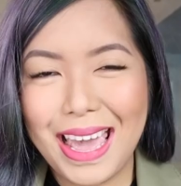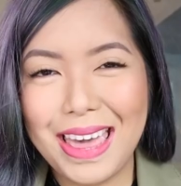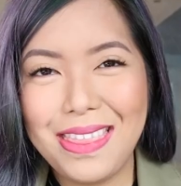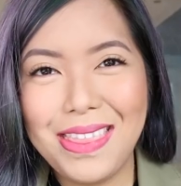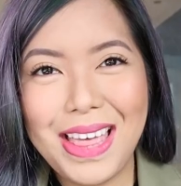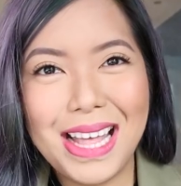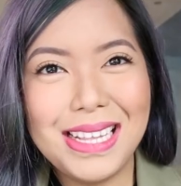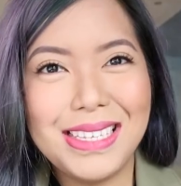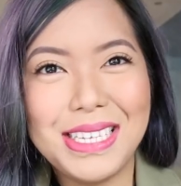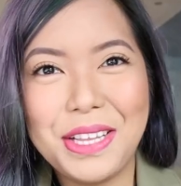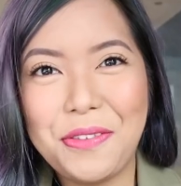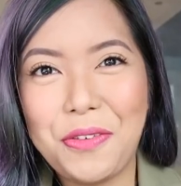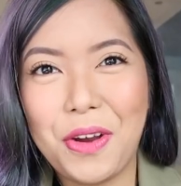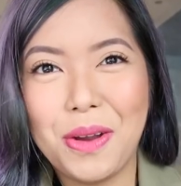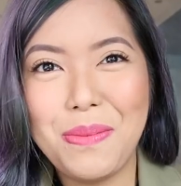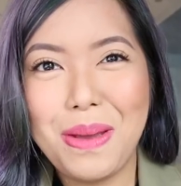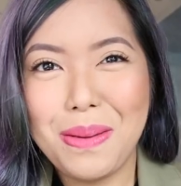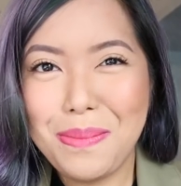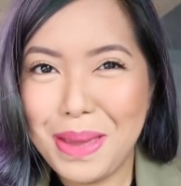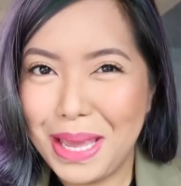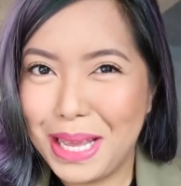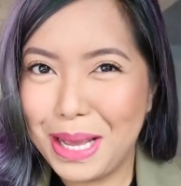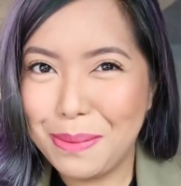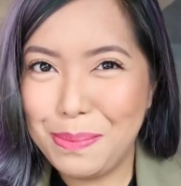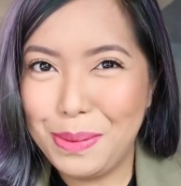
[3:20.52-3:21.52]
And that's it for
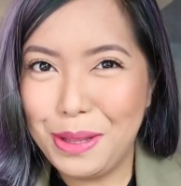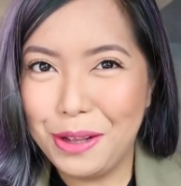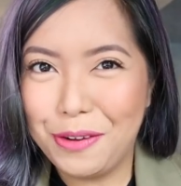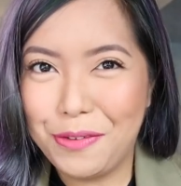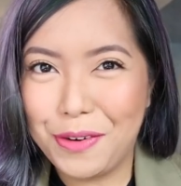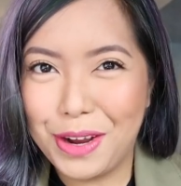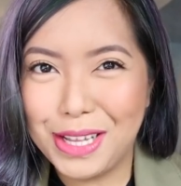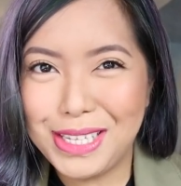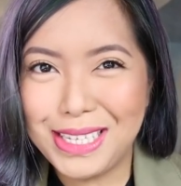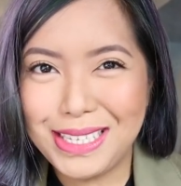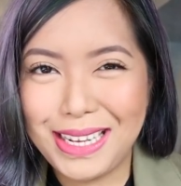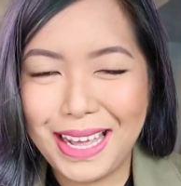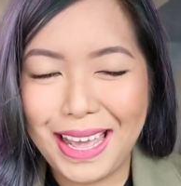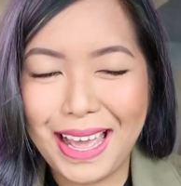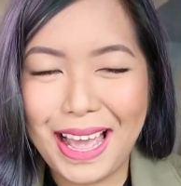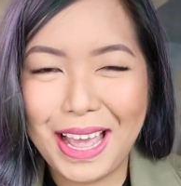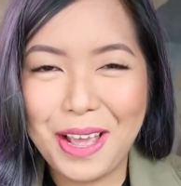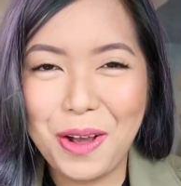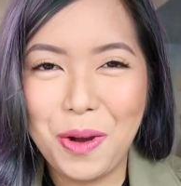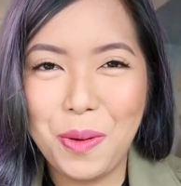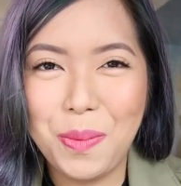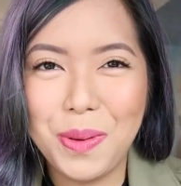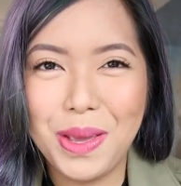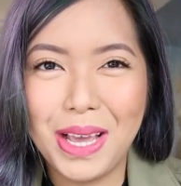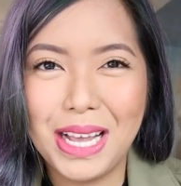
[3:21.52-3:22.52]
my makeup look for today. I
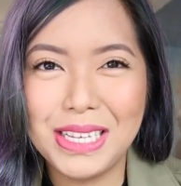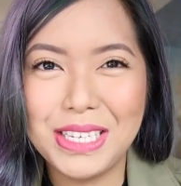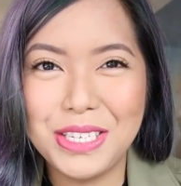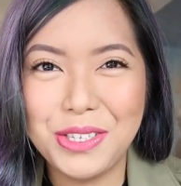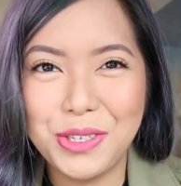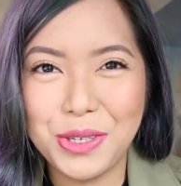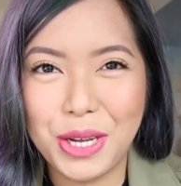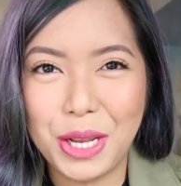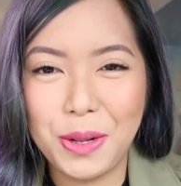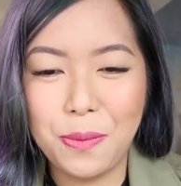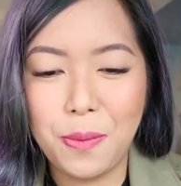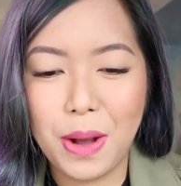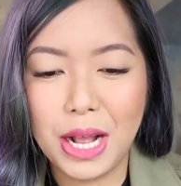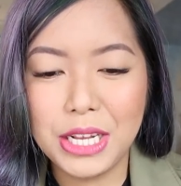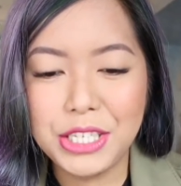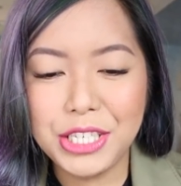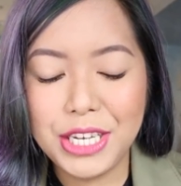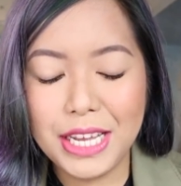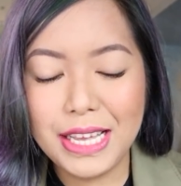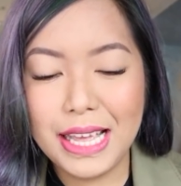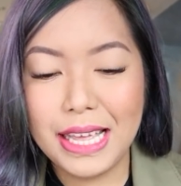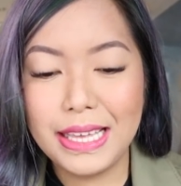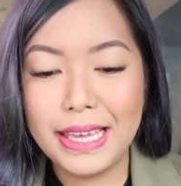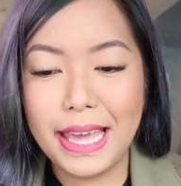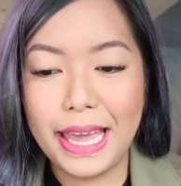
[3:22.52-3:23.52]
hope you guys enjoyed
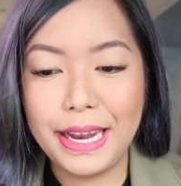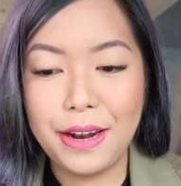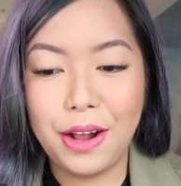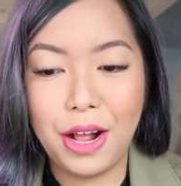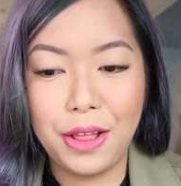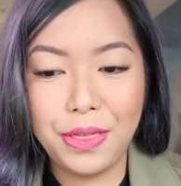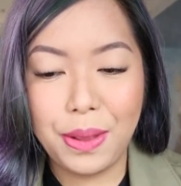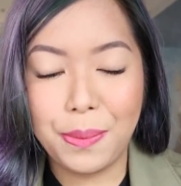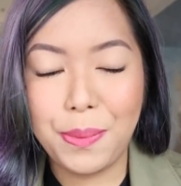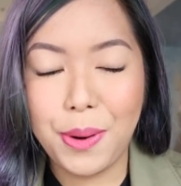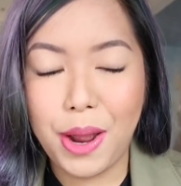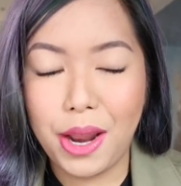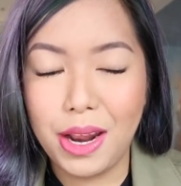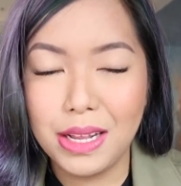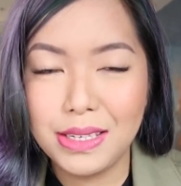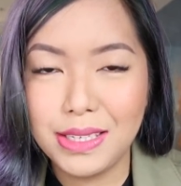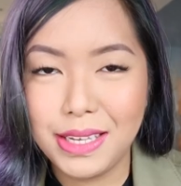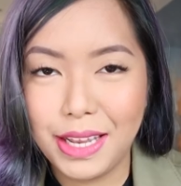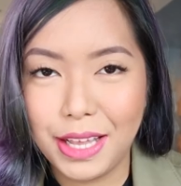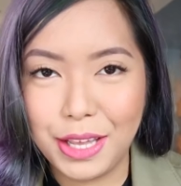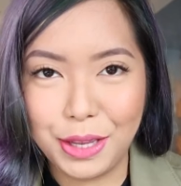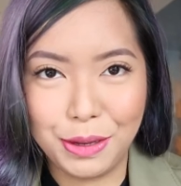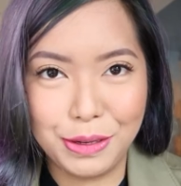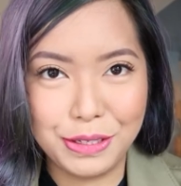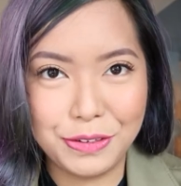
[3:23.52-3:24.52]
watching. Again, all the products
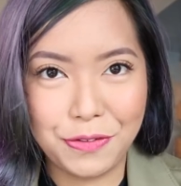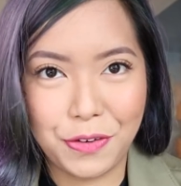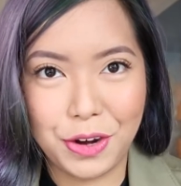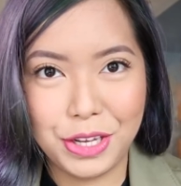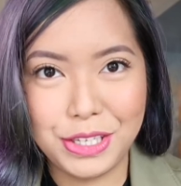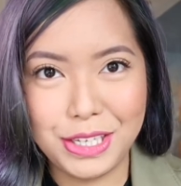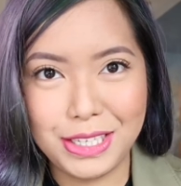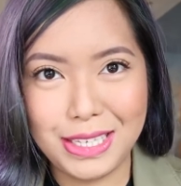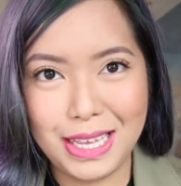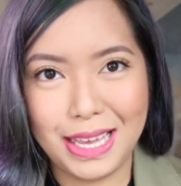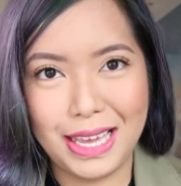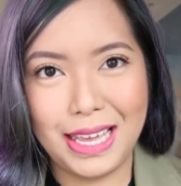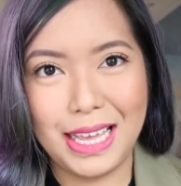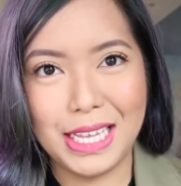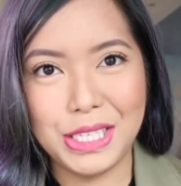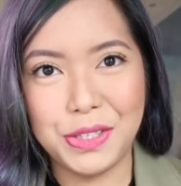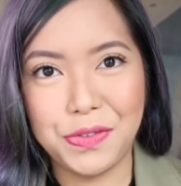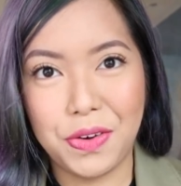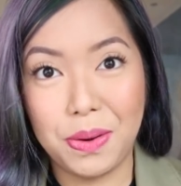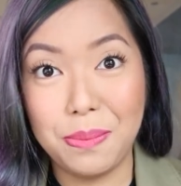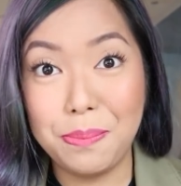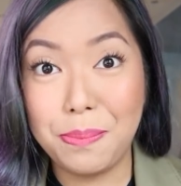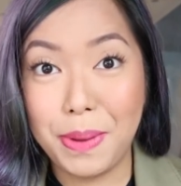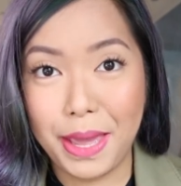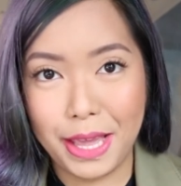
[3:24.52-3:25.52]
that I use for today is
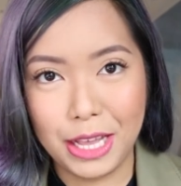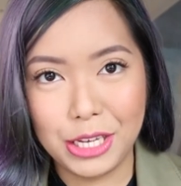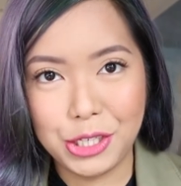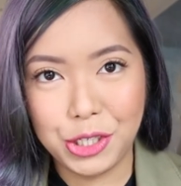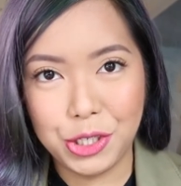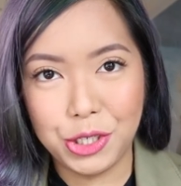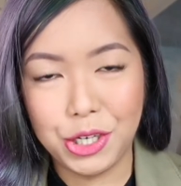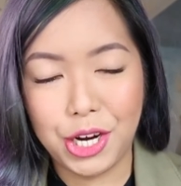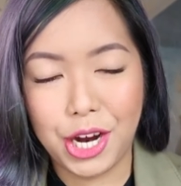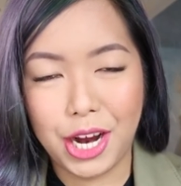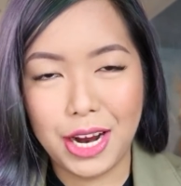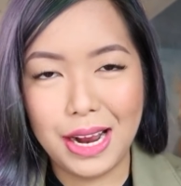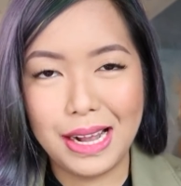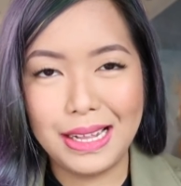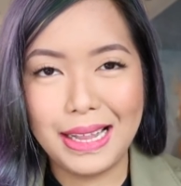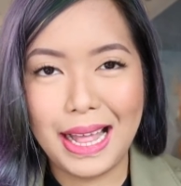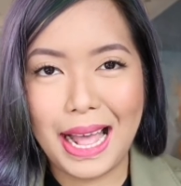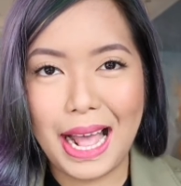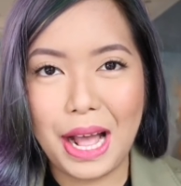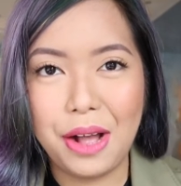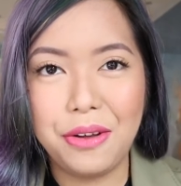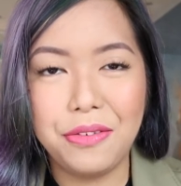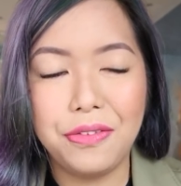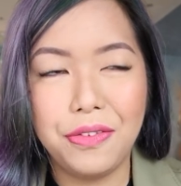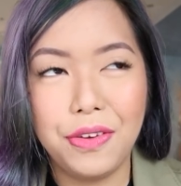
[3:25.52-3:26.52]
from Pink Sugar. I'll
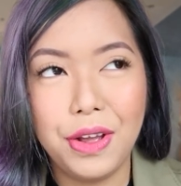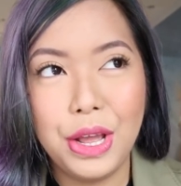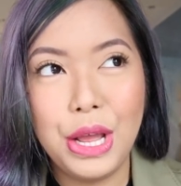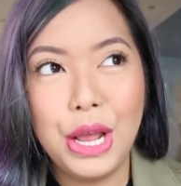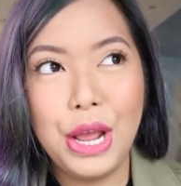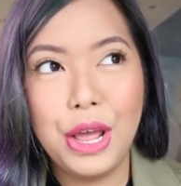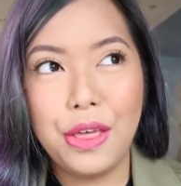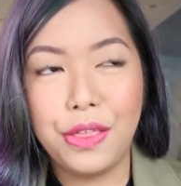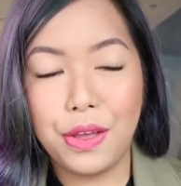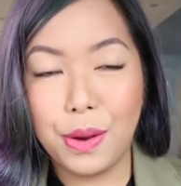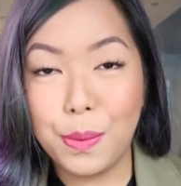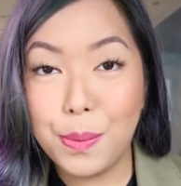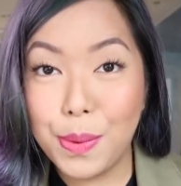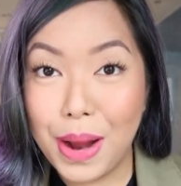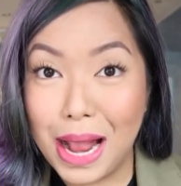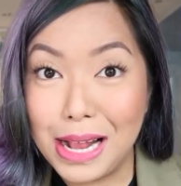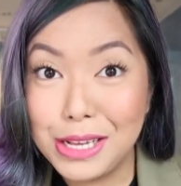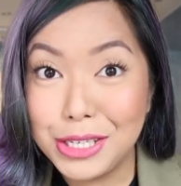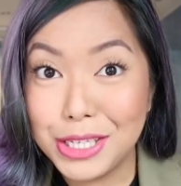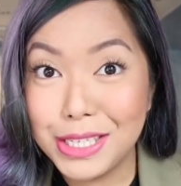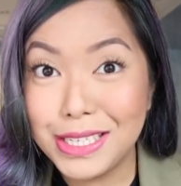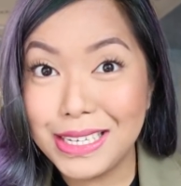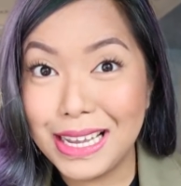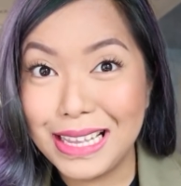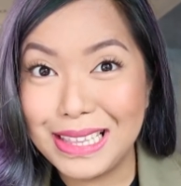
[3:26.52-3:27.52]
have their
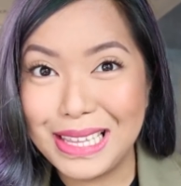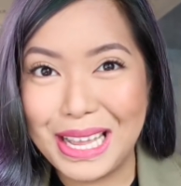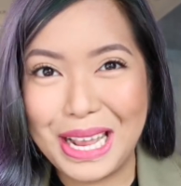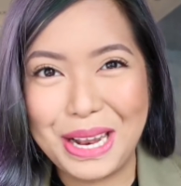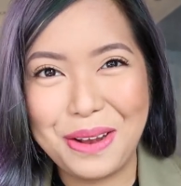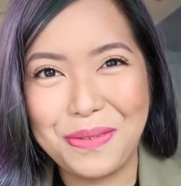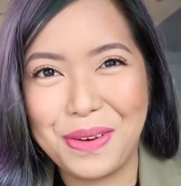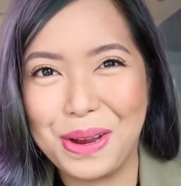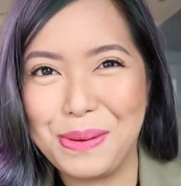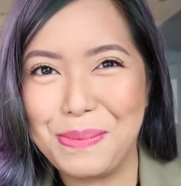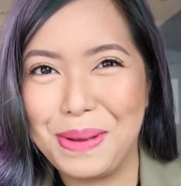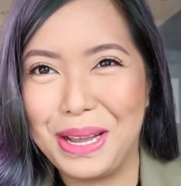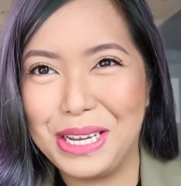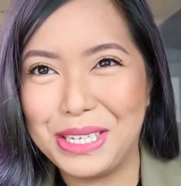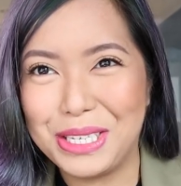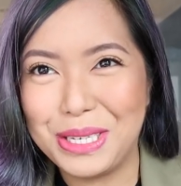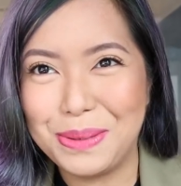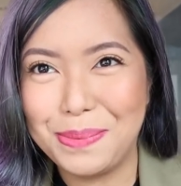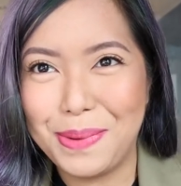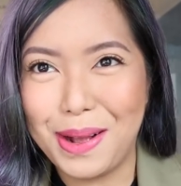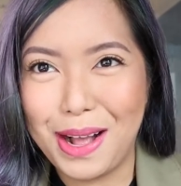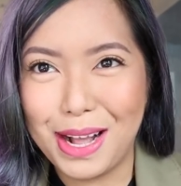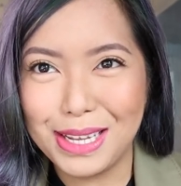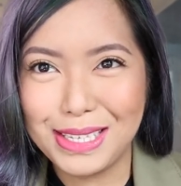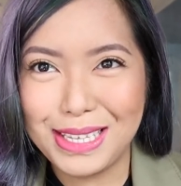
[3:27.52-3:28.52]
branches in the information
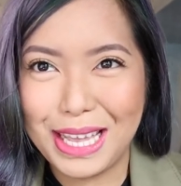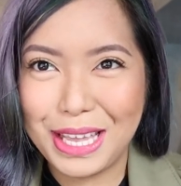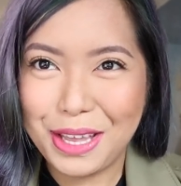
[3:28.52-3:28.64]
box.